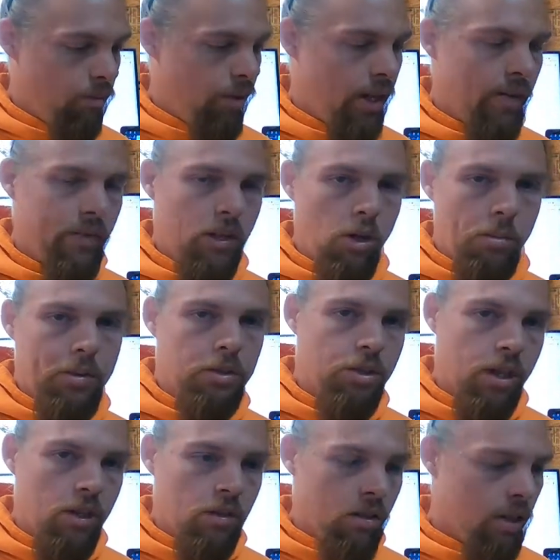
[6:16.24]
We have an open
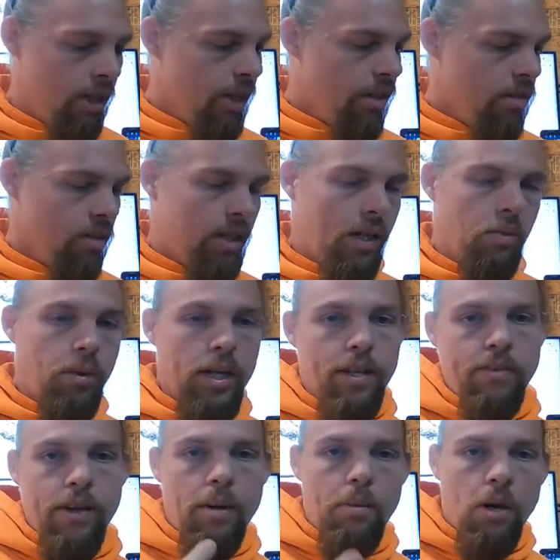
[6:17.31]
trailer, so that way
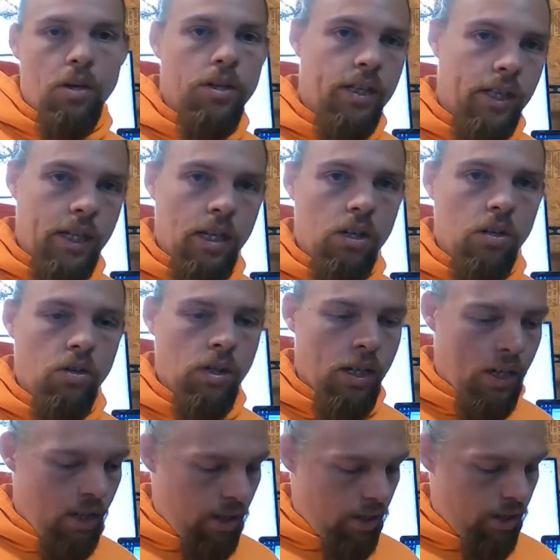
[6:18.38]
if I'm on the go,
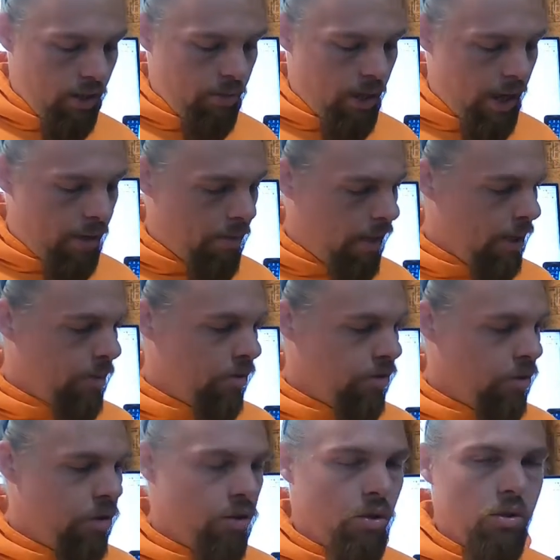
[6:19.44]
I'm able
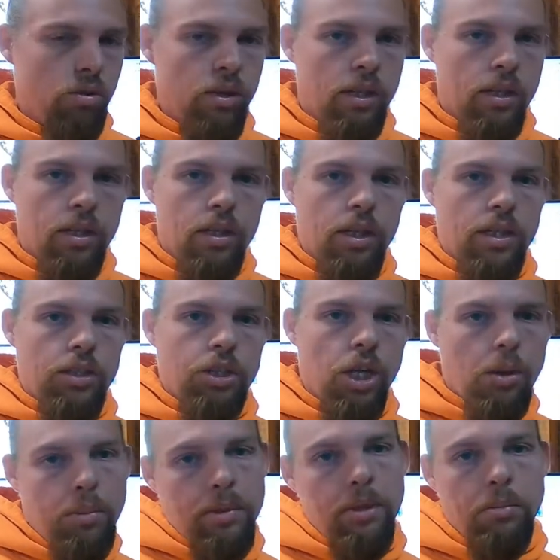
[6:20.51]
to
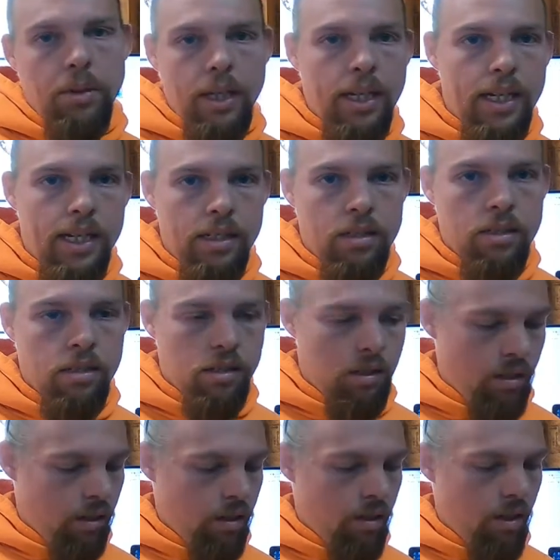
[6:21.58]
sharpen the blades
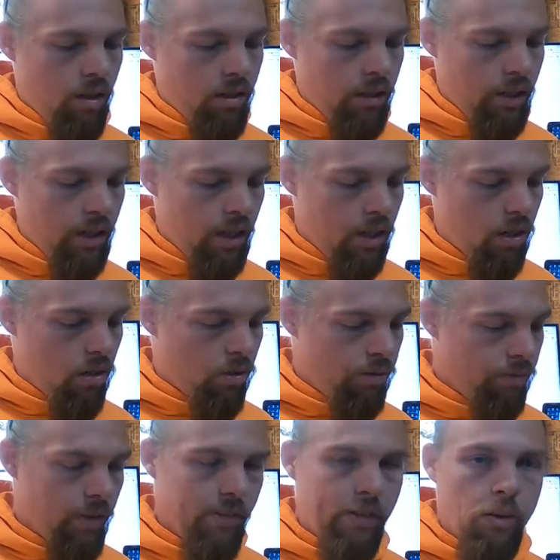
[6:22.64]
on the
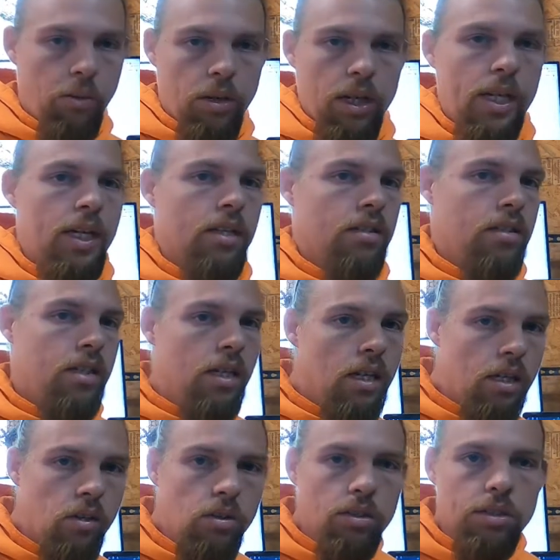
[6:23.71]
go. If I were to hit a
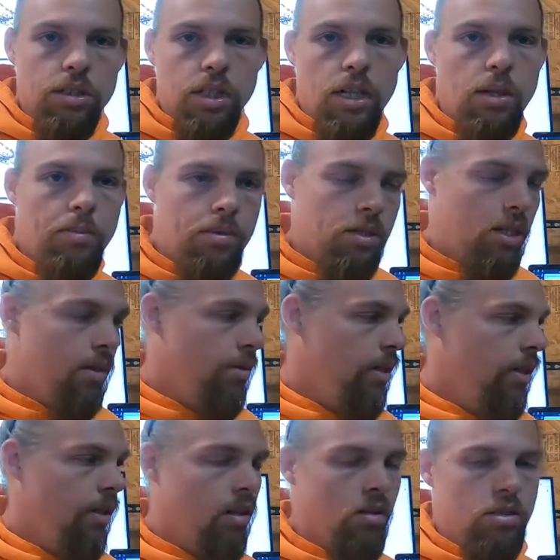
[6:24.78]
stick or a stump or
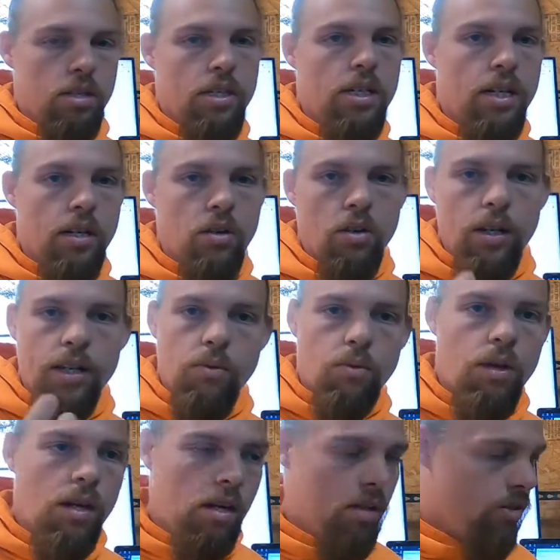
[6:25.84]
something and cause a nick, or hit
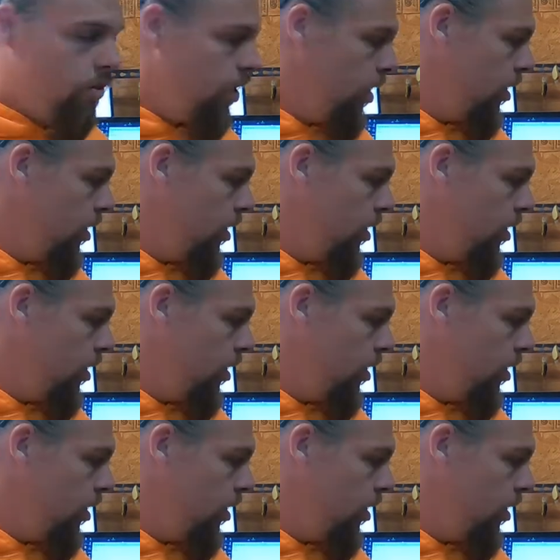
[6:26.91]
rocks or